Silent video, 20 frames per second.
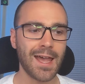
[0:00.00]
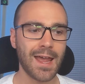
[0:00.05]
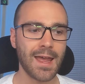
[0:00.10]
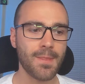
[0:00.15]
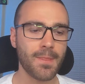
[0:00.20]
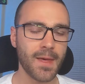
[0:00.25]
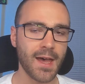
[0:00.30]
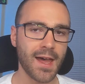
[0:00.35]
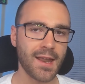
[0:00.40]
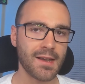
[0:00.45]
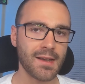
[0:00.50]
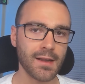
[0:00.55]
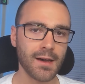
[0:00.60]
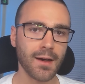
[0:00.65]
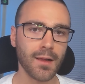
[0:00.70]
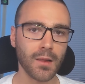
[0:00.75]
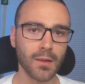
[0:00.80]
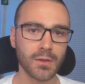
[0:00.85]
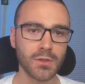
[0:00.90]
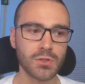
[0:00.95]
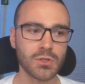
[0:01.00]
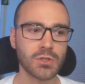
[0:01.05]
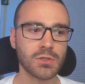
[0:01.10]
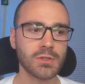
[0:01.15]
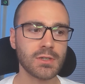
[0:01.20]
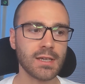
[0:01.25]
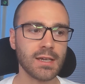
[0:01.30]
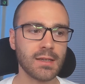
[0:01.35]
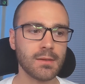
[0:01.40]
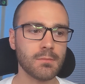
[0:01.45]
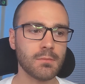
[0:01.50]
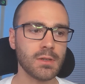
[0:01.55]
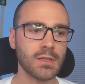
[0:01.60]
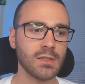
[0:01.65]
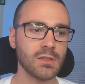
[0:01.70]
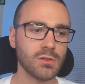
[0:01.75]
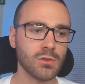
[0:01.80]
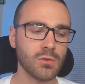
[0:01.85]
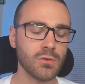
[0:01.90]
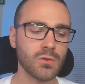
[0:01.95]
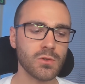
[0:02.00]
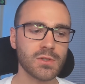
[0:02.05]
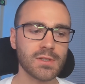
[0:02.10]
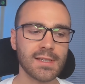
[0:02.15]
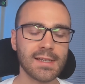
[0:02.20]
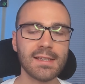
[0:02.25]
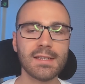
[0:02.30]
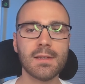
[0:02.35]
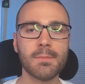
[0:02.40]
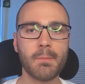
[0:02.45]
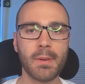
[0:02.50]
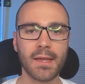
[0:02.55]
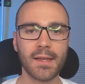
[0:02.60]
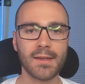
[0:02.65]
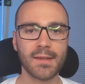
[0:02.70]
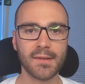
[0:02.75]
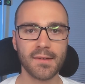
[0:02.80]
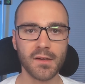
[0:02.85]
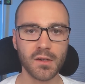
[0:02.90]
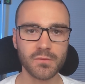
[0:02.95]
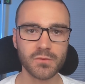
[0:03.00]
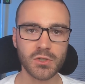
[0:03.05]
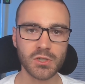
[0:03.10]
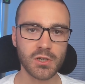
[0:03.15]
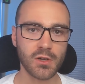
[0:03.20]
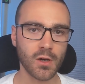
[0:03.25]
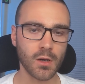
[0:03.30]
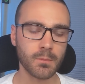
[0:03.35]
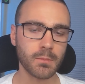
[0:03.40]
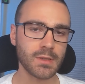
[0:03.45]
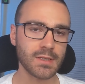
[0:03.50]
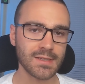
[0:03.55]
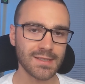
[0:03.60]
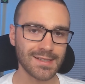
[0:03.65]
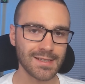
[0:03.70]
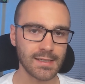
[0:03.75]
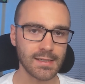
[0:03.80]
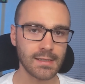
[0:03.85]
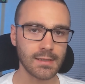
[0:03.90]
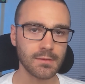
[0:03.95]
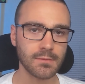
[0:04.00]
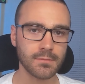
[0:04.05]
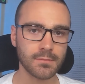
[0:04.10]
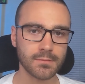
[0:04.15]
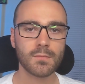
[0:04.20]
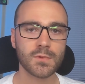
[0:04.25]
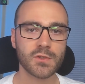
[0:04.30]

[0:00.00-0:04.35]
and that knowledge can be used independent of gRPC.